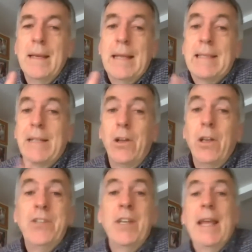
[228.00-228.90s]
It's
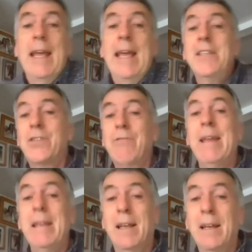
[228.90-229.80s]
acknowledging his
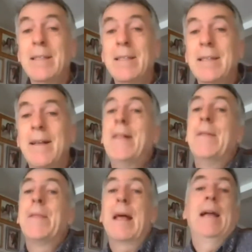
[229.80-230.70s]
greatness
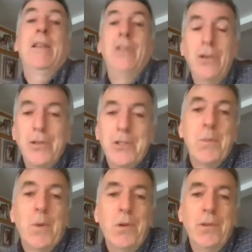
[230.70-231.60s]
and your
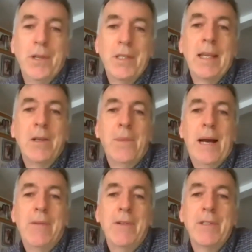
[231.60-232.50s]
smallness in
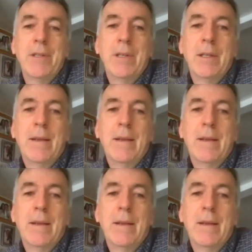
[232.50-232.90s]
comparison.